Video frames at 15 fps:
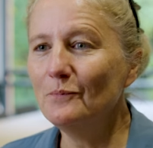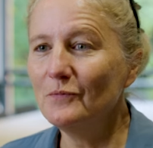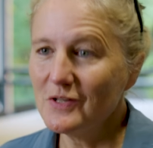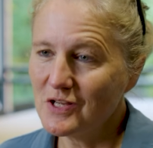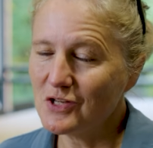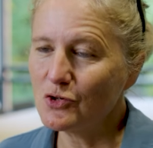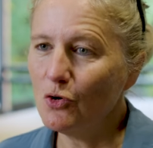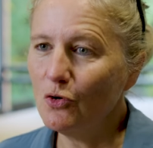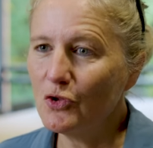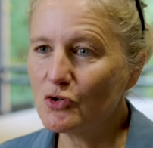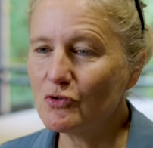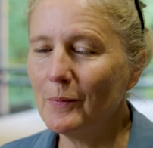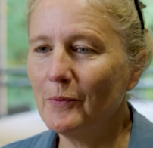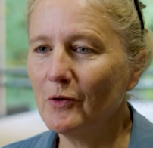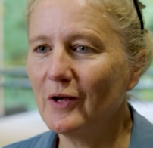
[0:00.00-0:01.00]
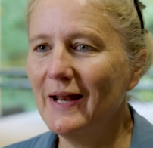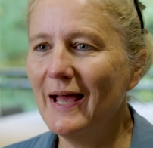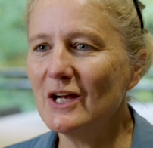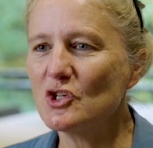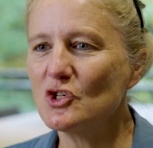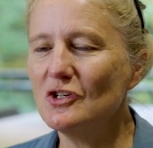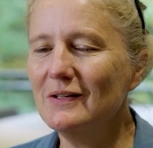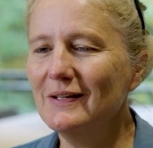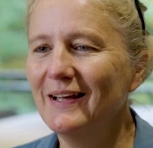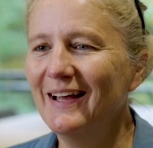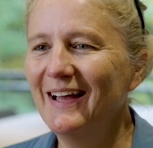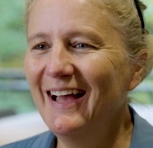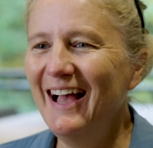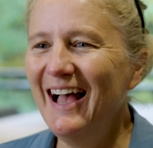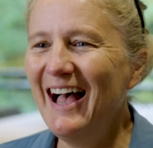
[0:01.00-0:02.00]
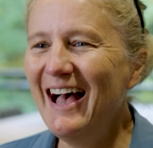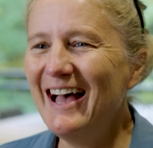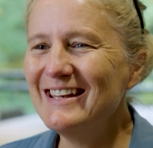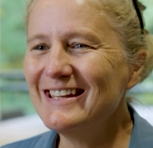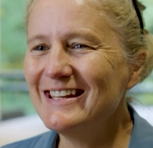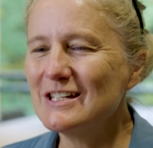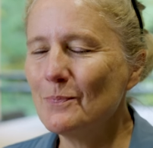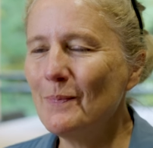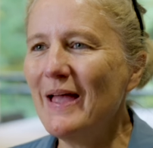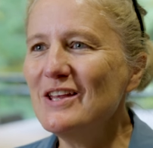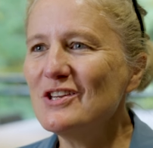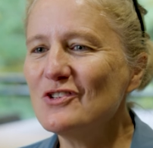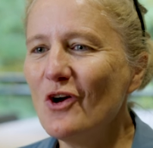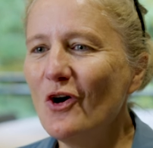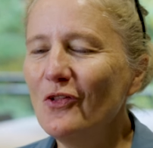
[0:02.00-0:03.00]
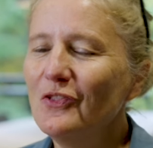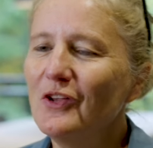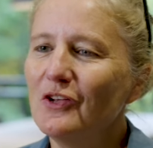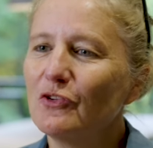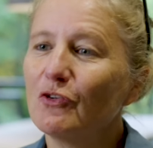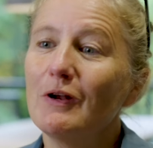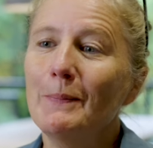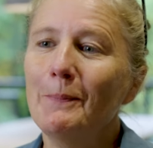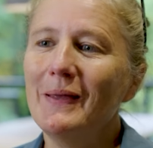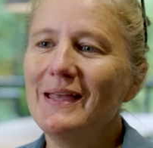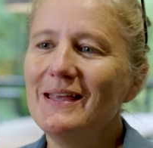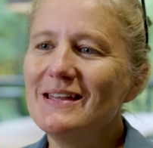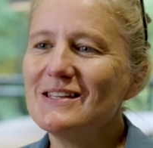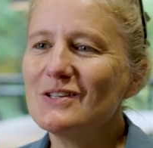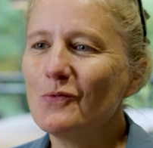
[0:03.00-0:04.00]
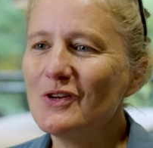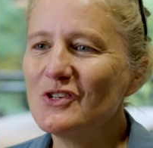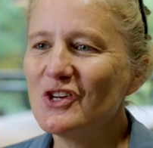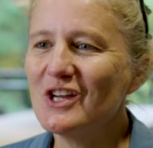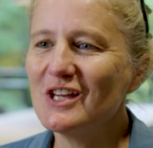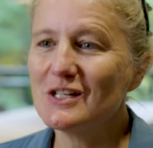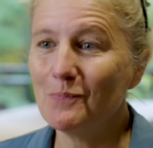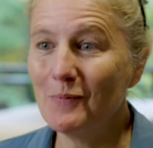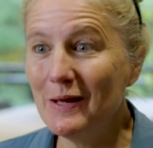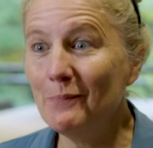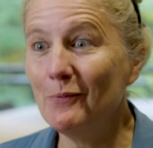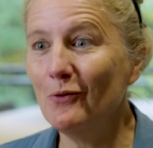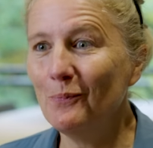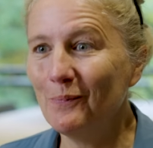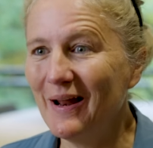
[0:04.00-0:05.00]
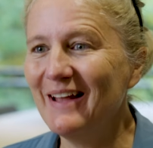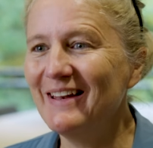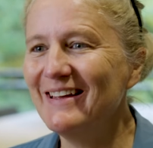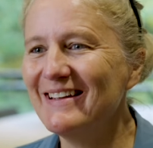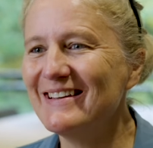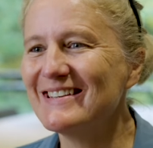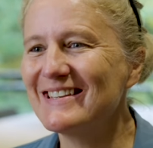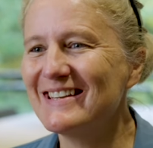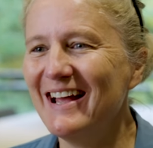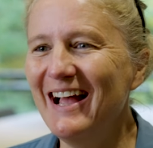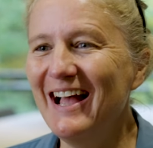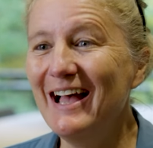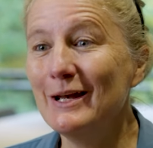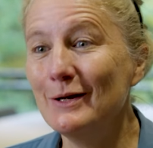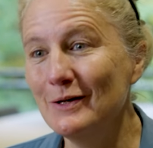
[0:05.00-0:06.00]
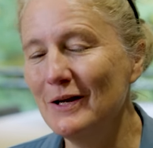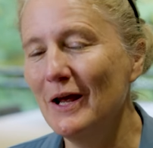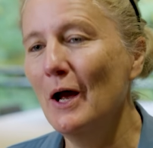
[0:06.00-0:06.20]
This is called the Triple Connection. And it's based on the three P's, which is people, planet, and